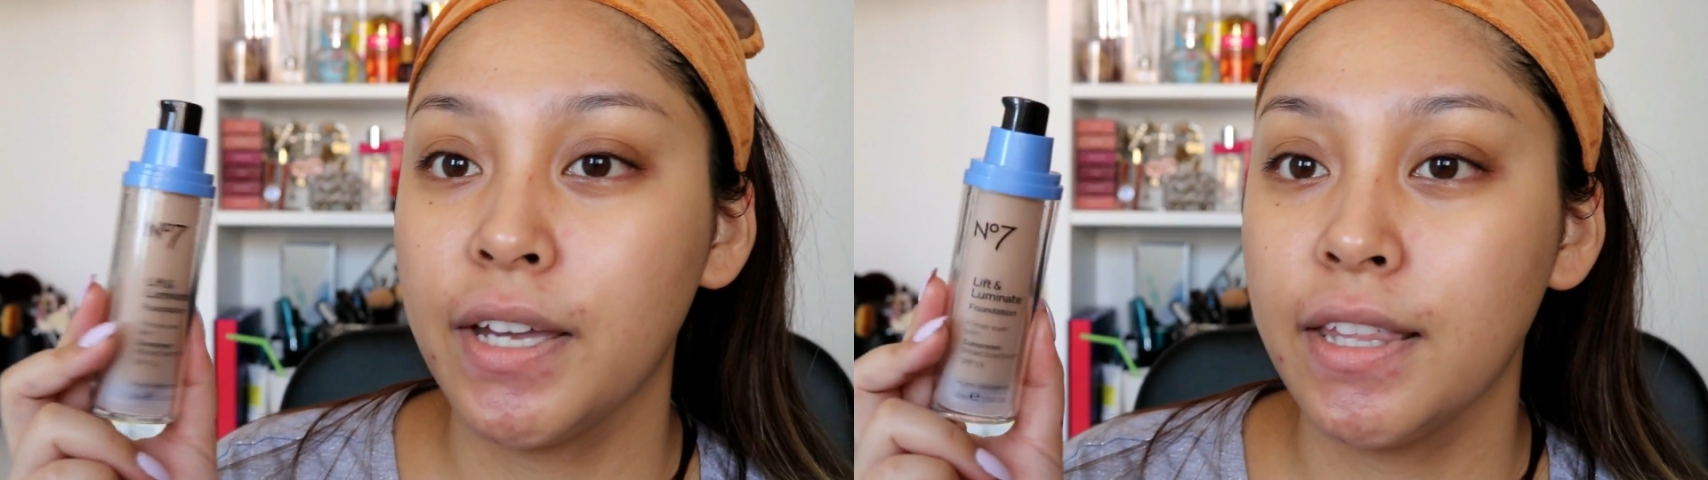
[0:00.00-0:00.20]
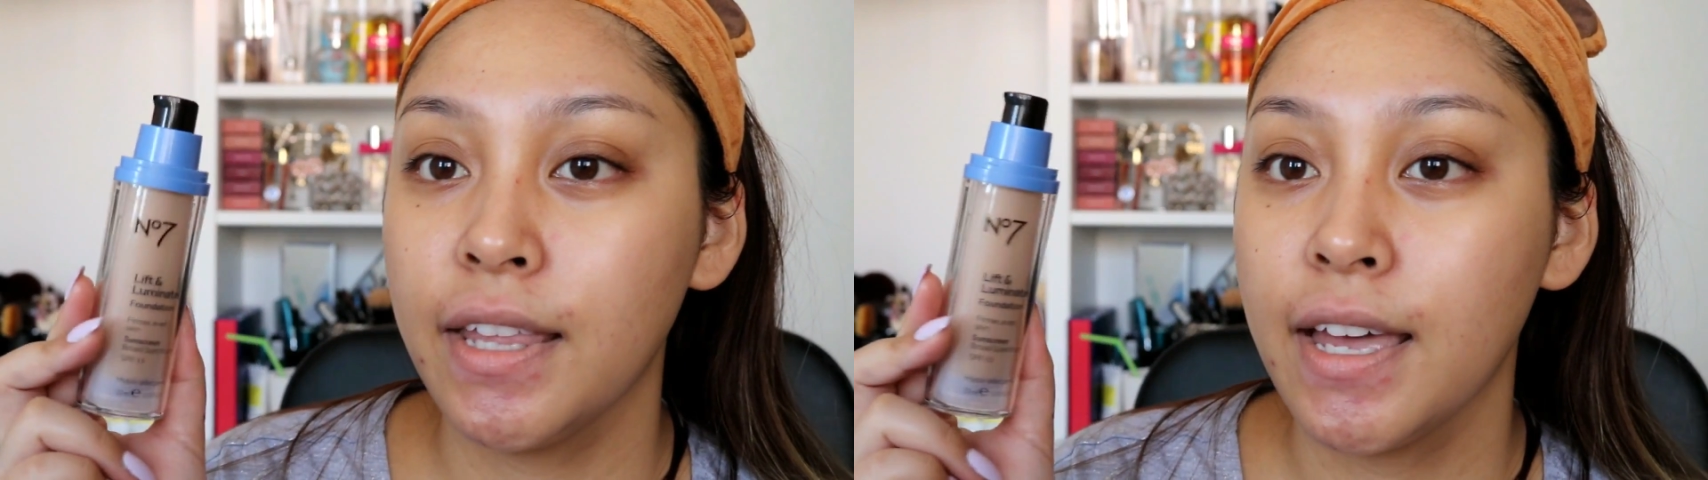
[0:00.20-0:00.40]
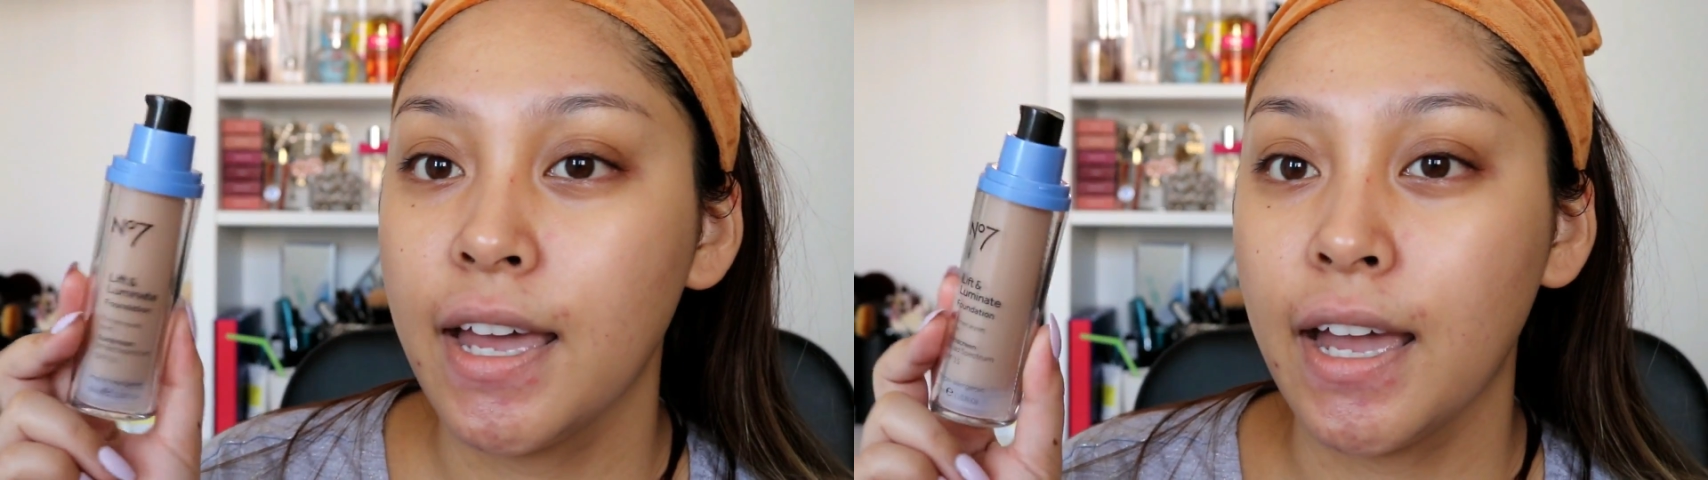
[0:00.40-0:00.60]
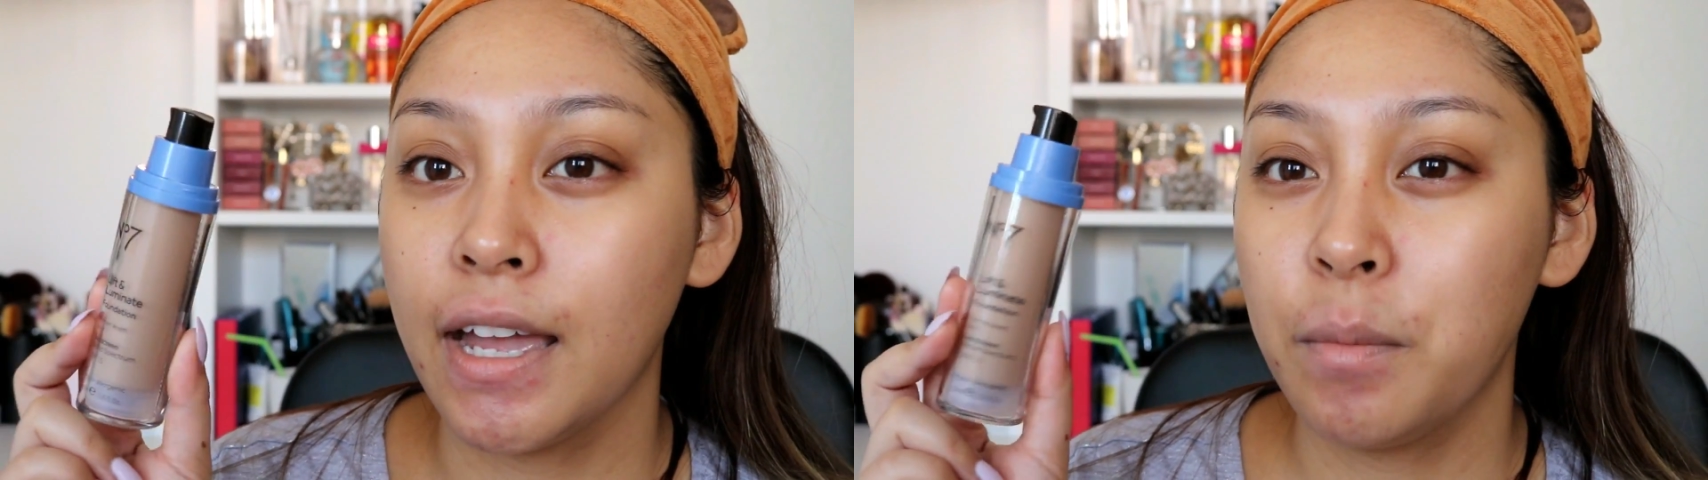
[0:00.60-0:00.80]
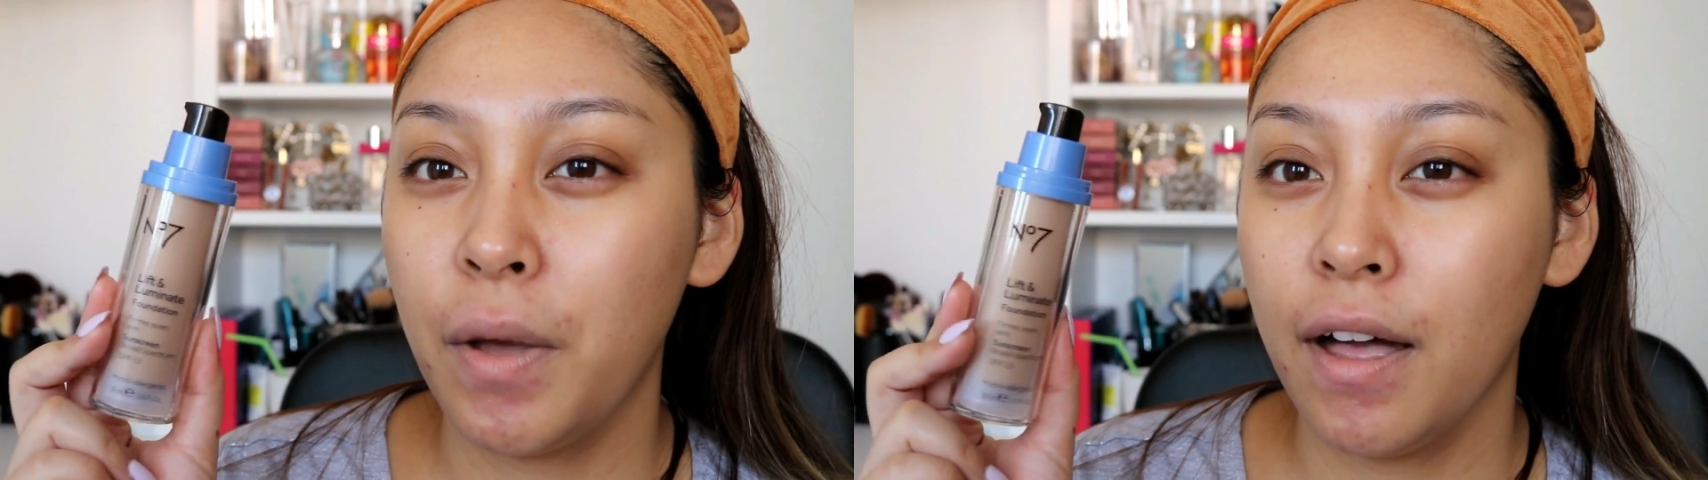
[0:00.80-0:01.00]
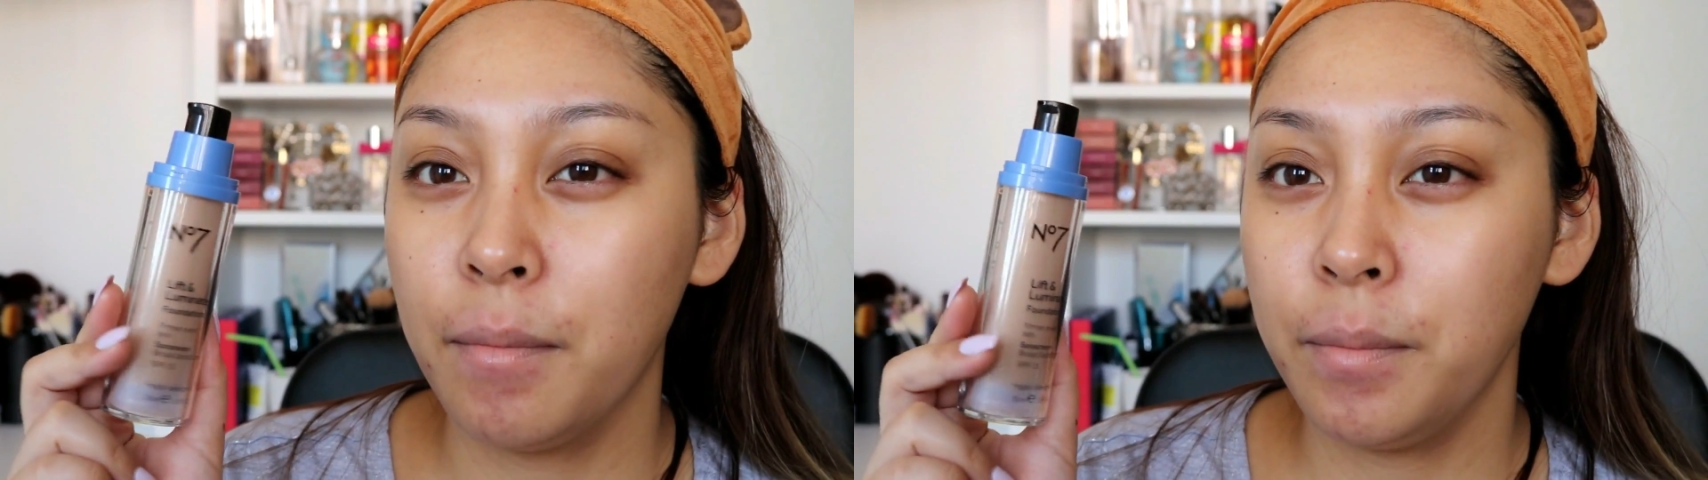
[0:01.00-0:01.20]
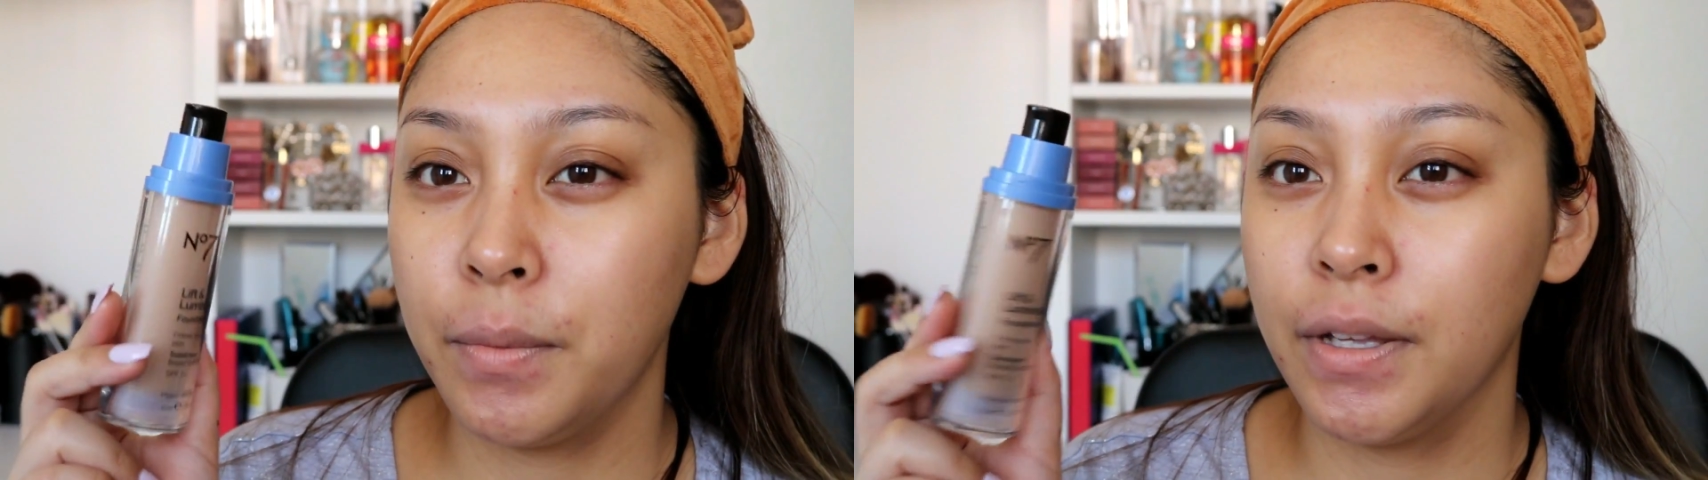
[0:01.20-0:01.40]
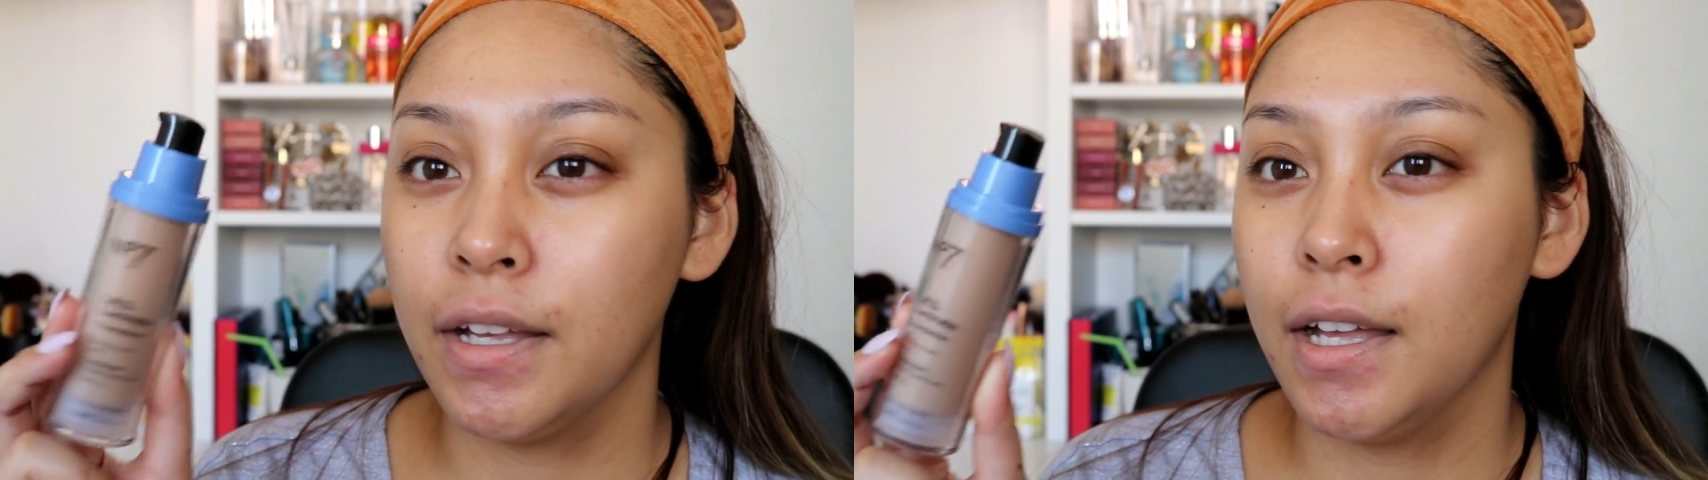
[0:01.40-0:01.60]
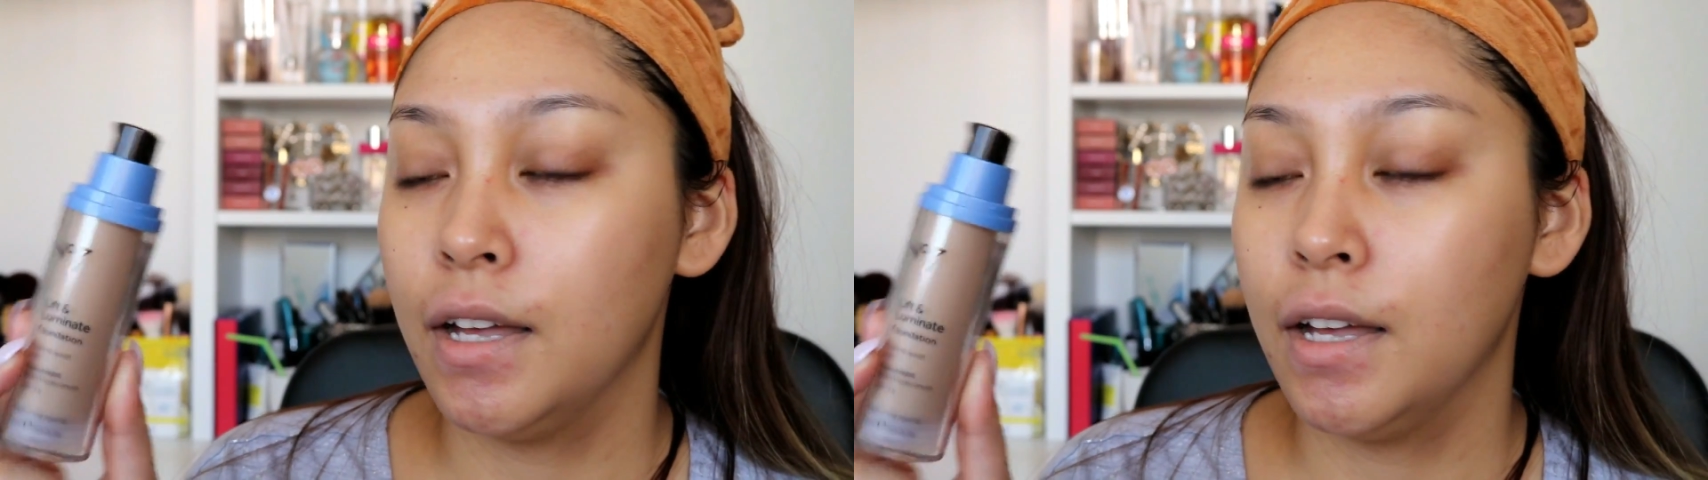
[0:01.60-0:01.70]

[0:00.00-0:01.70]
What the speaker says: with a pump,